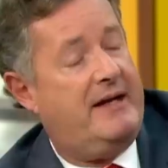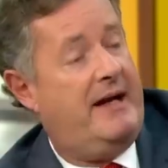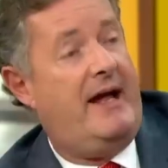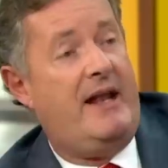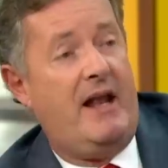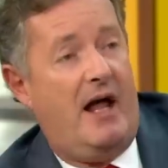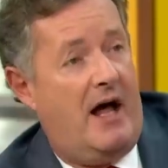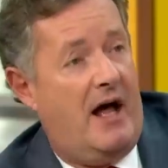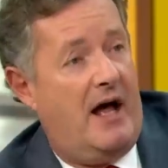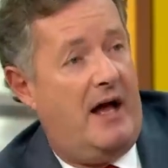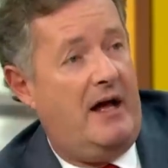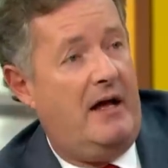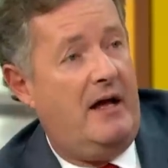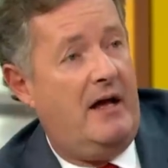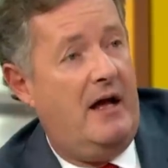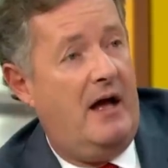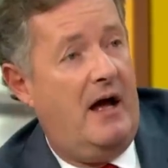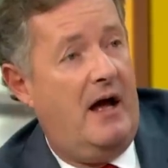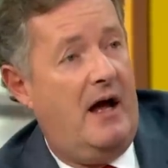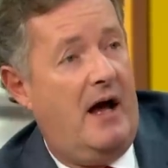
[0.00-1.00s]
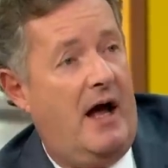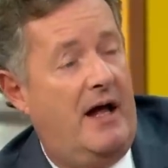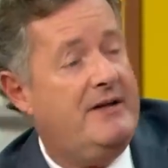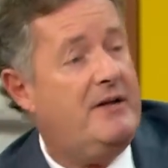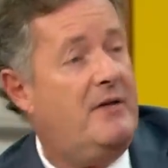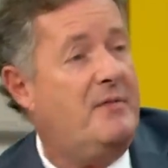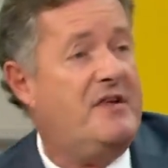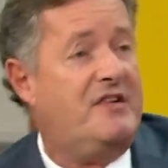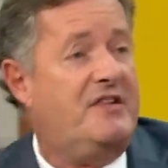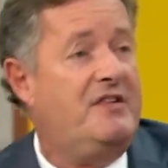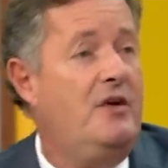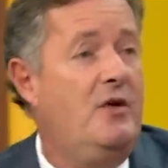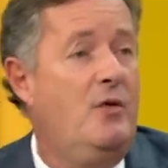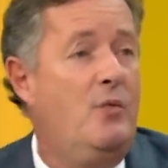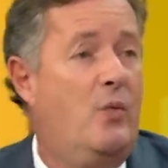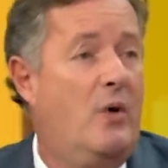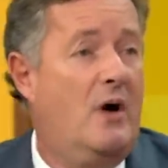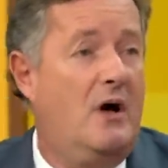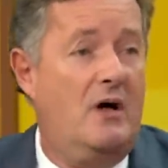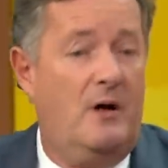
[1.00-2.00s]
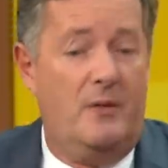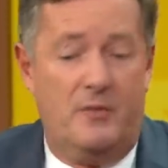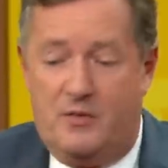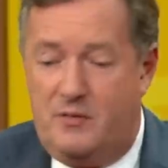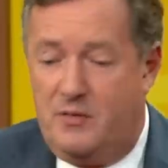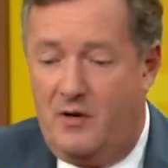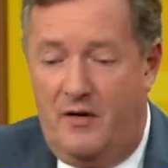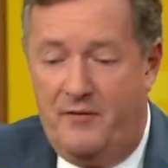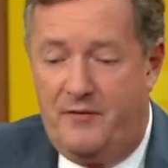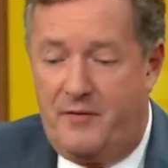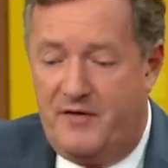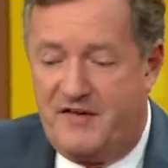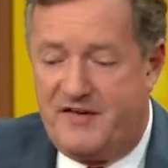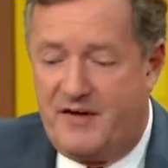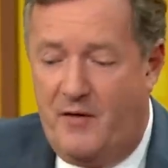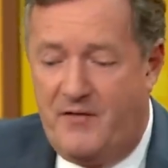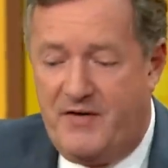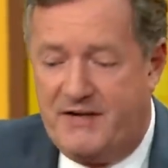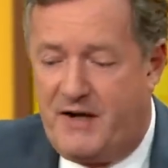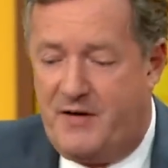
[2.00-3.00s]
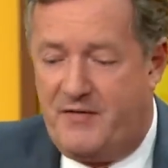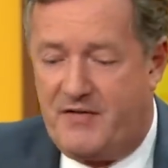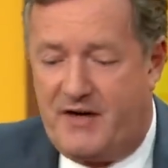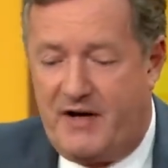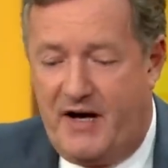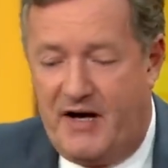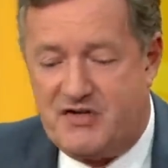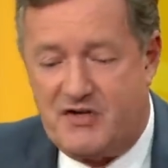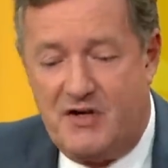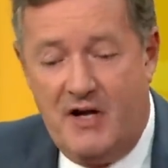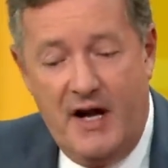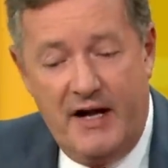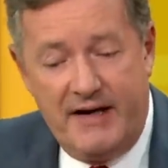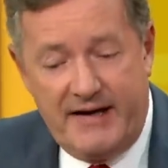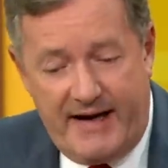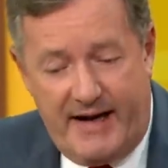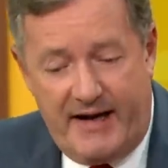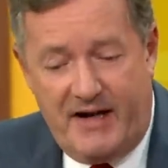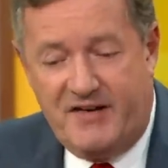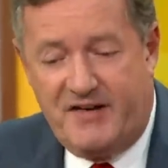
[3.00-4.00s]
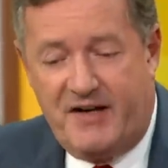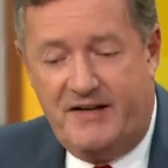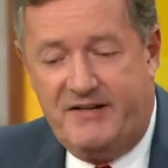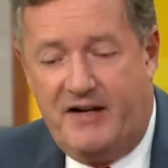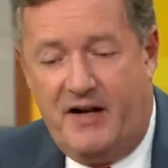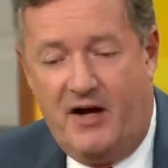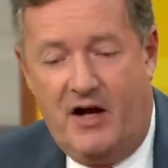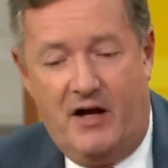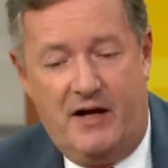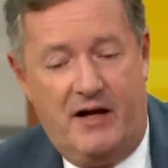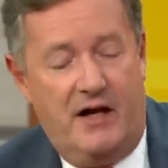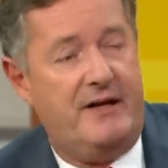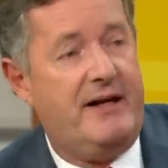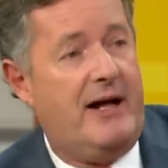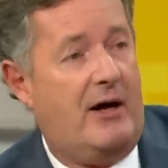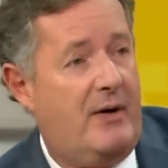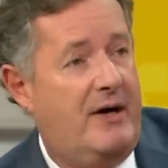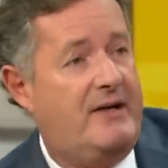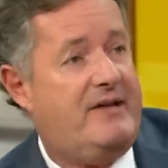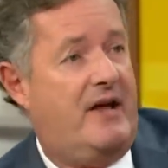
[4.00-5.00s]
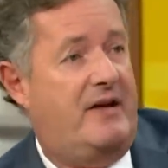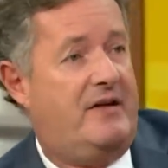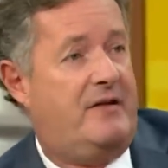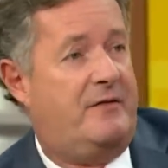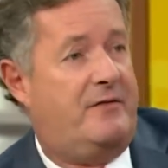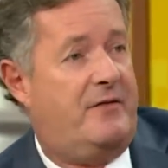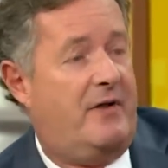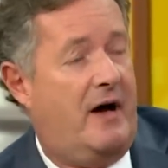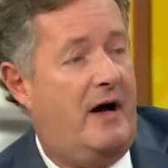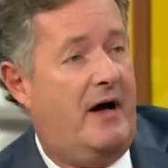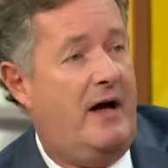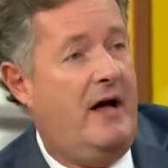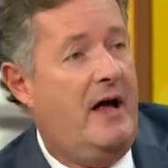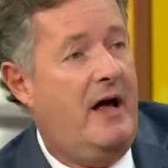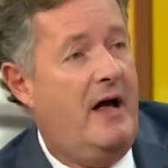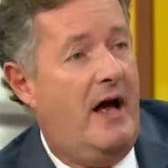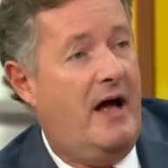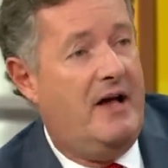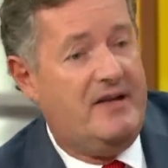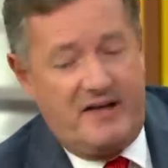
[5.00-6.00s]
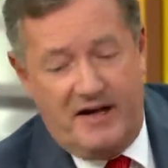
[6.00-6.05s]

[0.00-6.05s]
pan neutral, gender fluid femme penguin. Can, as I did earlier, now identify as